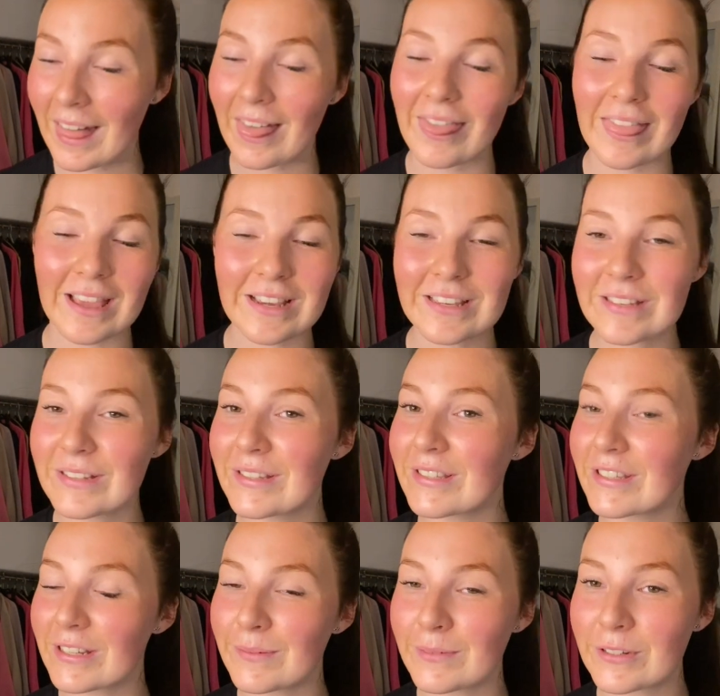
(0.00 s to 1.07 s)
Thank you
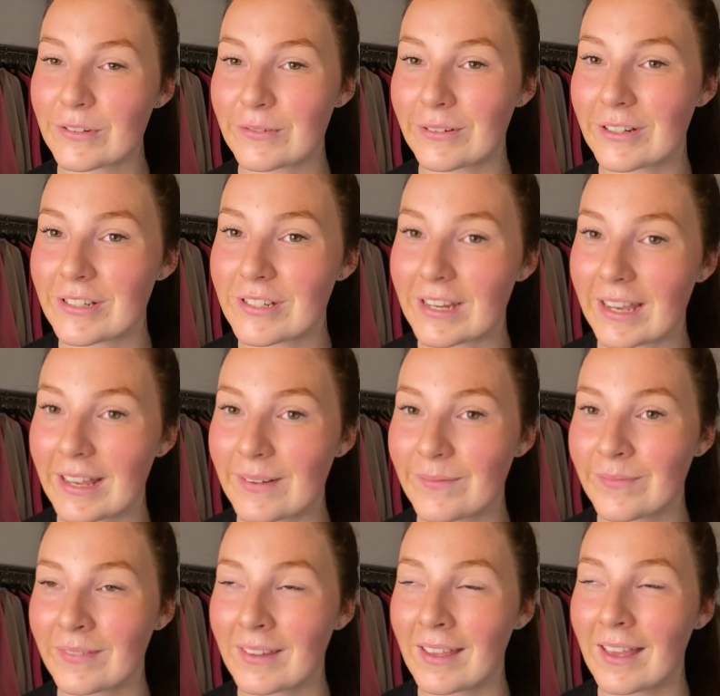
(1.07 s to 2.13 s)
so much for watching.
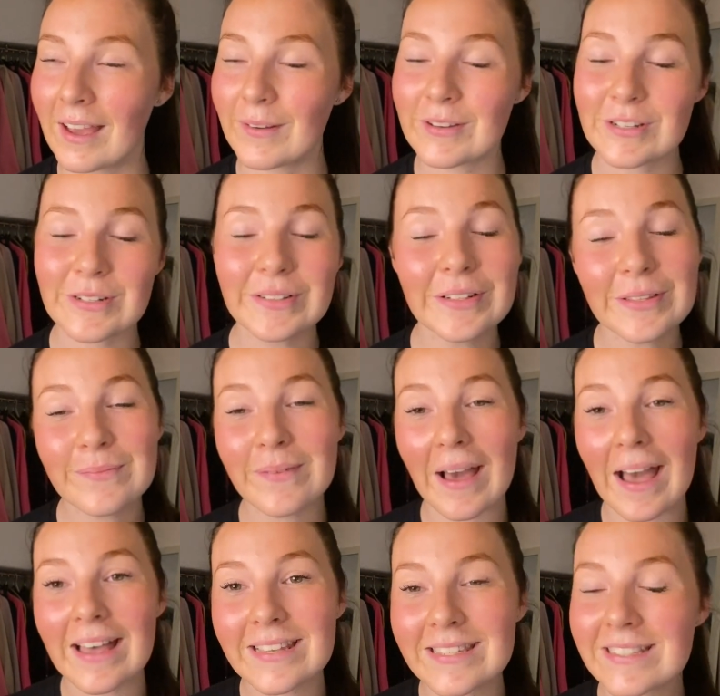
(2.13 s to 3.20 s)
I wish you all the
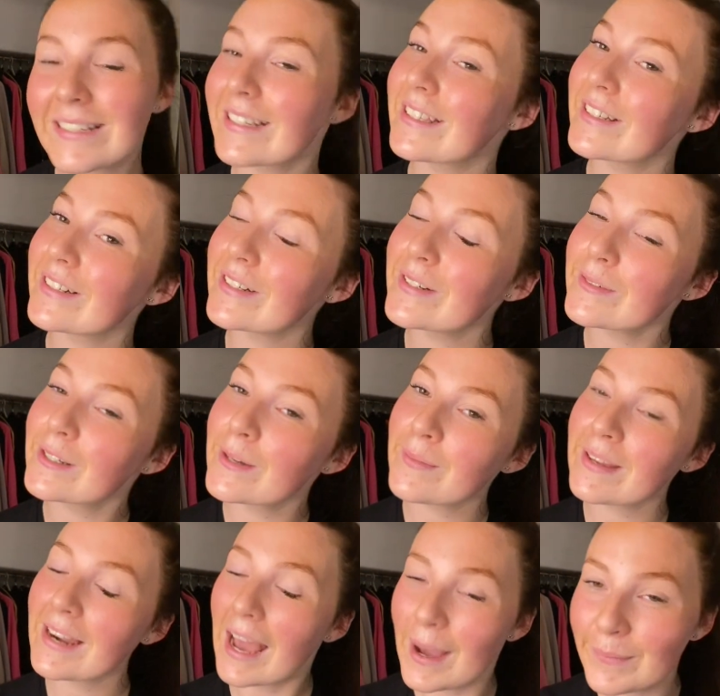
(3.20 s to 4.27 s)
best in your
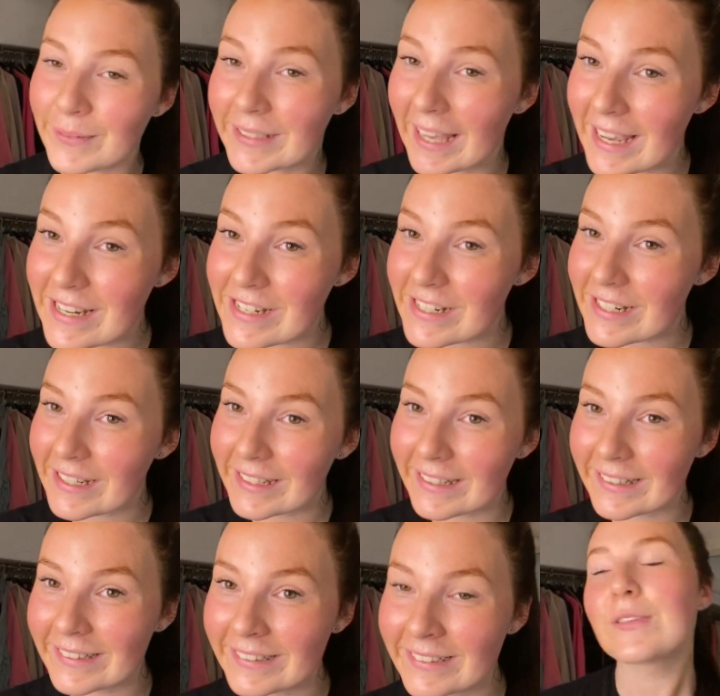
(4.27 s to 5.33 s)
upcoming
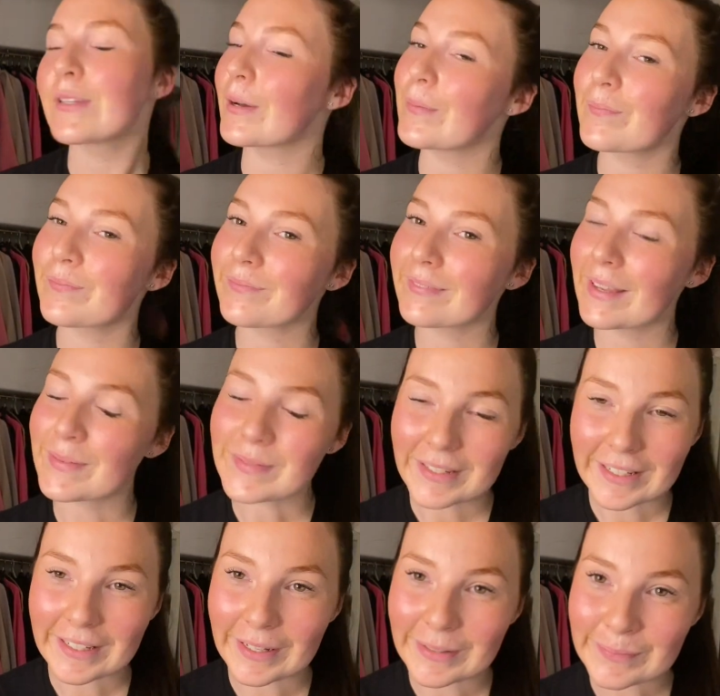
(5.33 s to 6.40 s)
application. So I'm
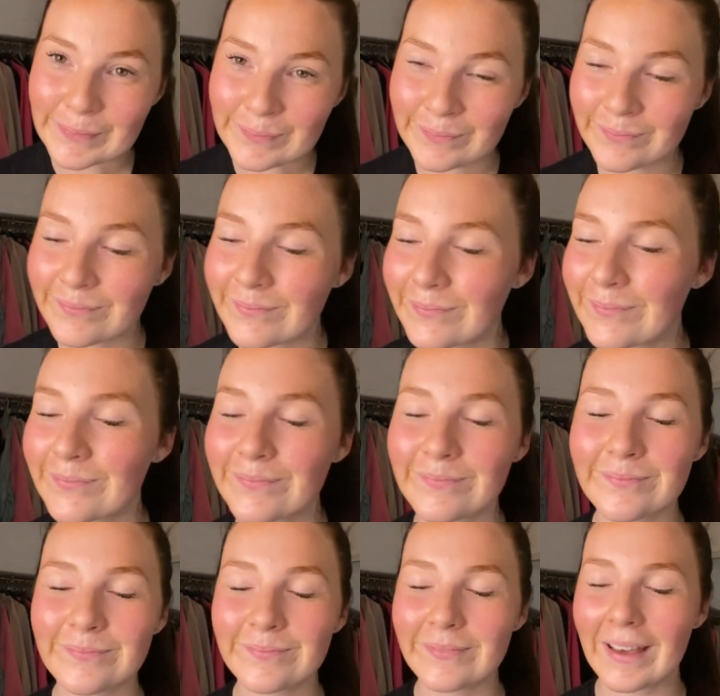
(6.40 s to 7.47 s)
gonna go.
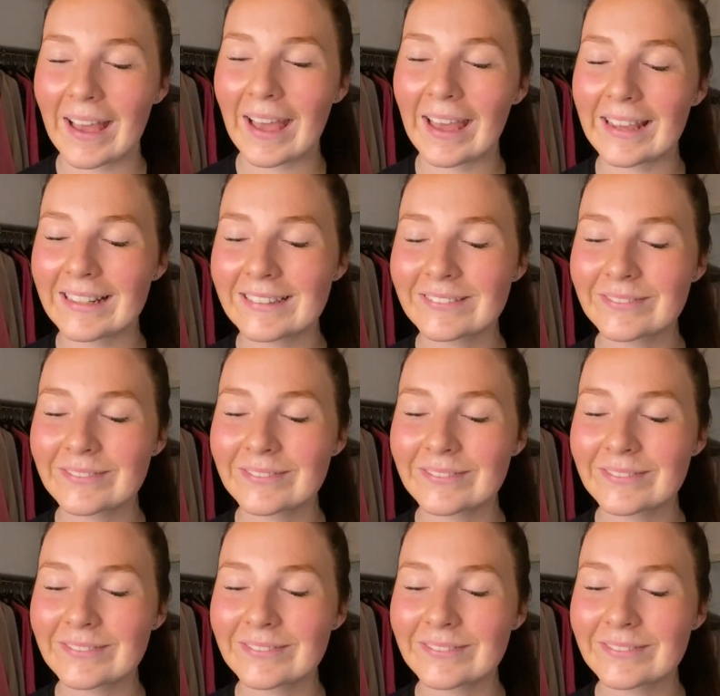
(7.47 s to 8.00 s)
Bye.